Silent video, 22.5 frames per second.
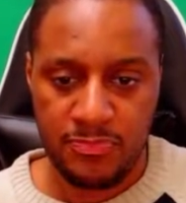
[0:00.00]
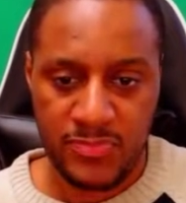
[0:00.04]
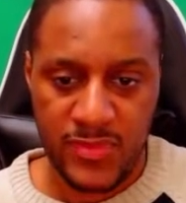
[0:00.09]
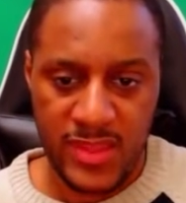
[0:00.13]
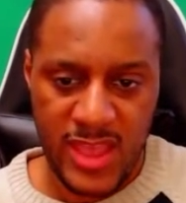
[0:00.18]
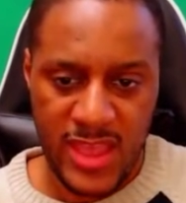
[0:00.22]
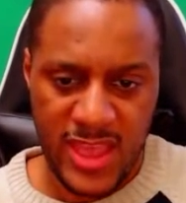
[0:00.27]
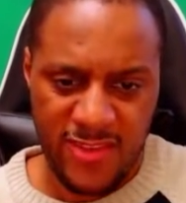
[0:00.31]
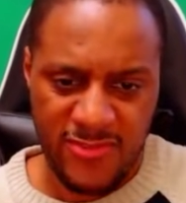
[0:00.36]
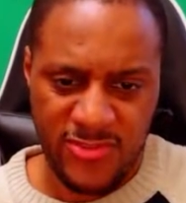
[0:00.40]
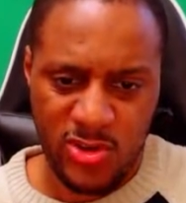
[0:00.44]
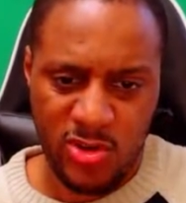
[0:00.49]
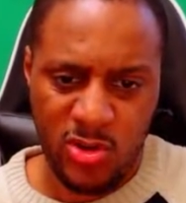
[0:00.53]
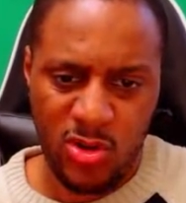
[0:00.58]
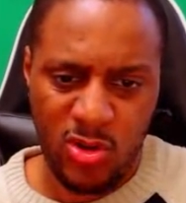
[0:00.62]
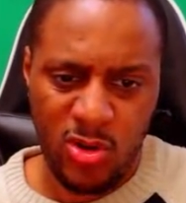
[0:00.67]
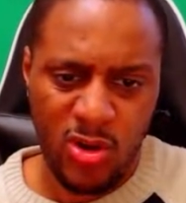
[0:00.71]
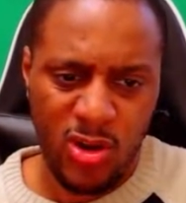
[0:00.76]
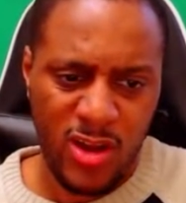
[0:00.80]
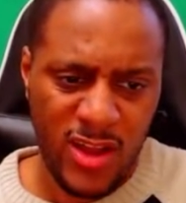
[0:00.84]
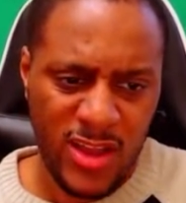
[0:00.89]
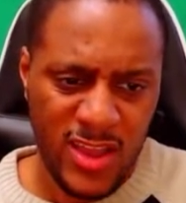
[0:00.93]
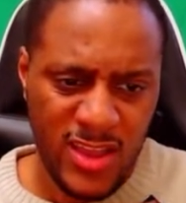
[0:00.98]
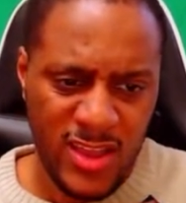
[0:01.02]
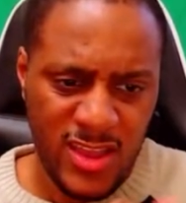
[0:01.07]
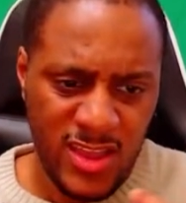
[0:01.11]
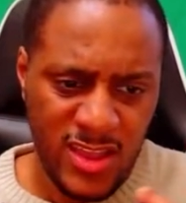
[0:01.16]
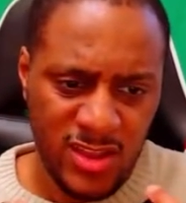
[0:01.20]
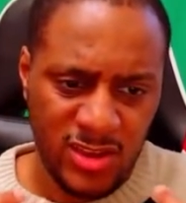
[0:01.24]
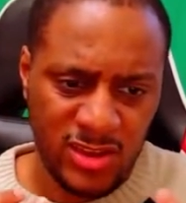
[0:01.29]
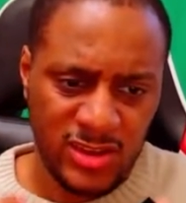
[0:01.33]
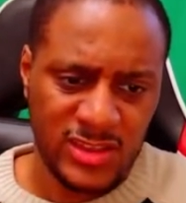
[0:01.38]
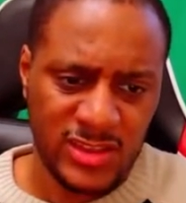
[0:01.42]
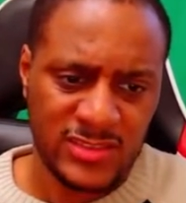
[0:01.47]
If you're
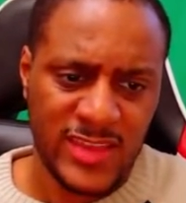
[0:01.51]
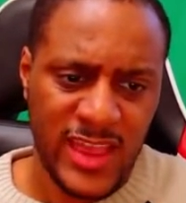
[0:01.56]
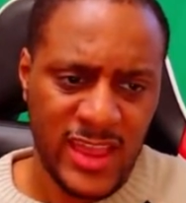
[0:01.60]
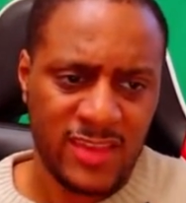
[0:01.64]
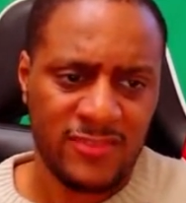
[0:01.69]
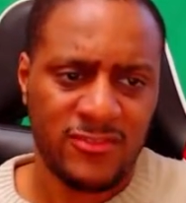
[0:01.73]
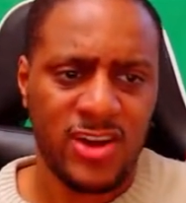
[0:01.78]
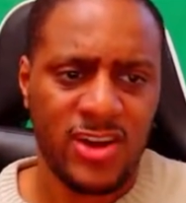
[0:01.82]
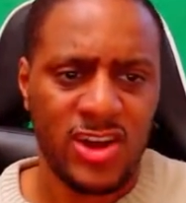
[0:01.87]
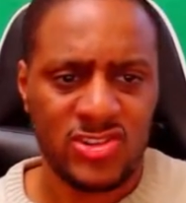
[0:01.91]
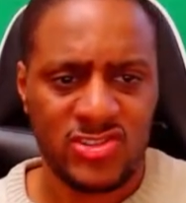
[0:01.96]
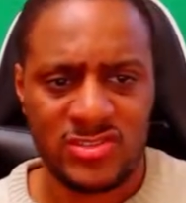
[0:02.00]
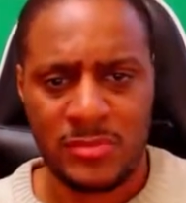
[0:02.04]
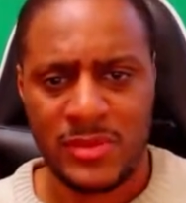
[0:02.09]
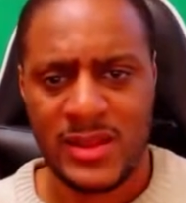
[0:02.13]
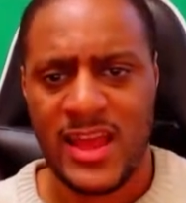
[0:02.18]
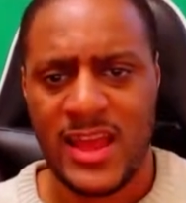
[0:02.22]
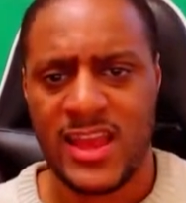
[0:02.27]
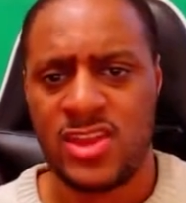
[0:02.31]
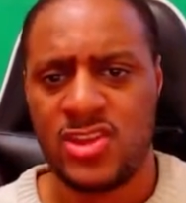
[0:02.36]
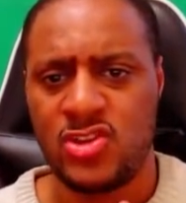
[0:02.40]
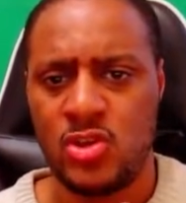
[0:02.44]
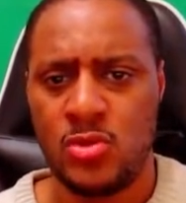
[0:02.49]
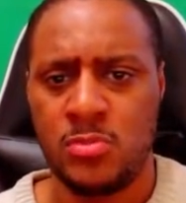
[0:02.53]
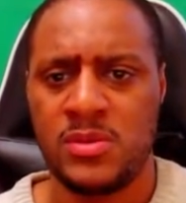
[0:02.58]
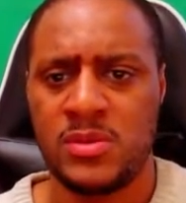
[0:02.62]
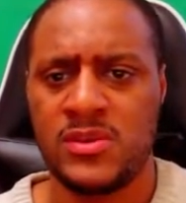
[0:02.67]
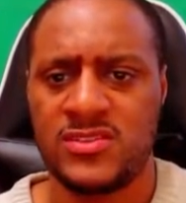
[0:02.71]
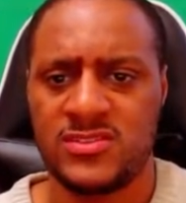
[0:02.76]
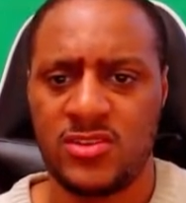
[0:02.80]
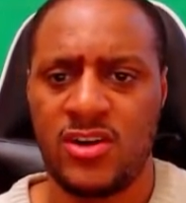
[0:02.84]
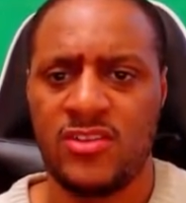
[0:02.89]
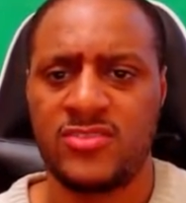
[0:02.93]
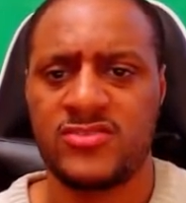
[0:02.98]
going to take advantage of something like
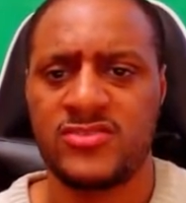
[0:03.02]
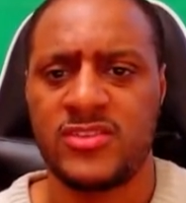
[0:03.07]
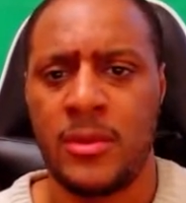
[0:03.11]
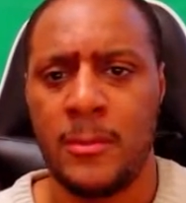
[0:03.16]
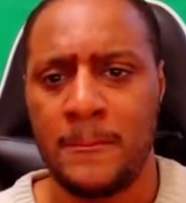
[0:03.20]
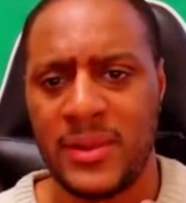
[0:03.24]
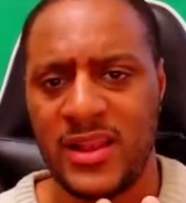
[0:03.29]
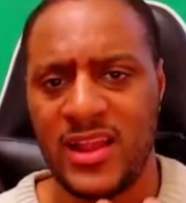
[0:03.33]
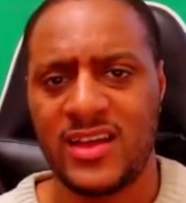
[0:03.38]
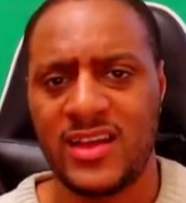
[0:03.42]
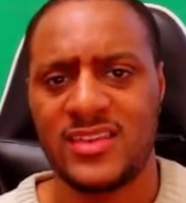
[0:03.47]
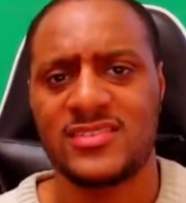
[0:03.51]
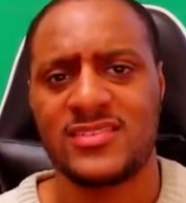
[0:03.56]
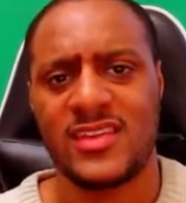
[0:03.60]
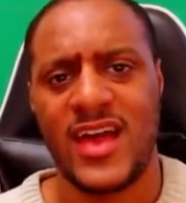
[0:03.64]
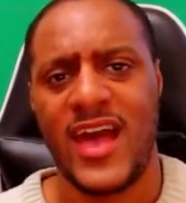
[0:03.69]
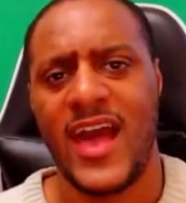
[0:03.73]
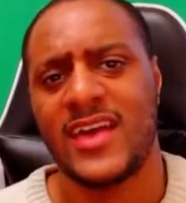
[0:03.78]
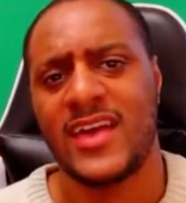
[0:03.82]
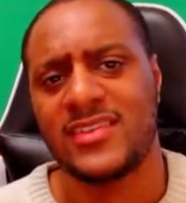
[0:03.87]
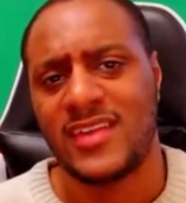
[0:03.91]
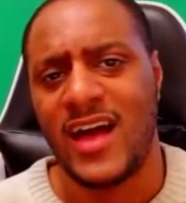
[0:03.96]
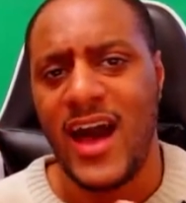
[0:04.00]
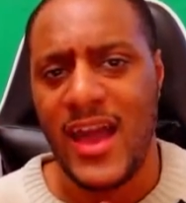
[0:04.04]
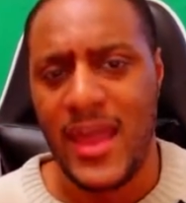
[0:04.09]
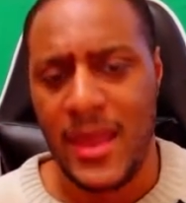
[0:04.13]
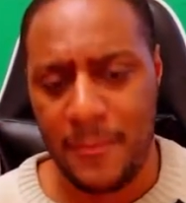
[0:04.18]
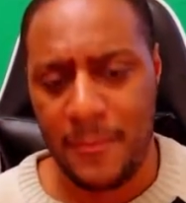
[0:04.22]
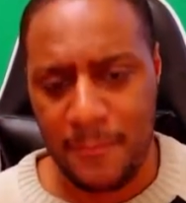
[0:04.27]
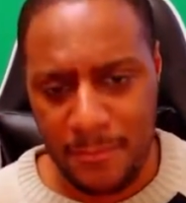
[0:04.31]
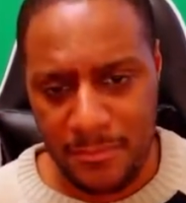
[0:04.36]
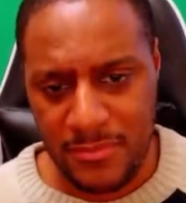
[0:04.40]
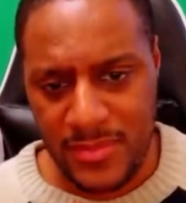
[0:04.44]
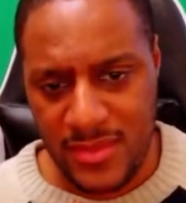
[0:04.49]
Ubisoft Plus, as I
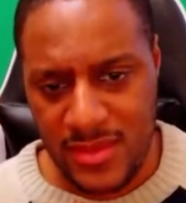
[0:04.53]
am,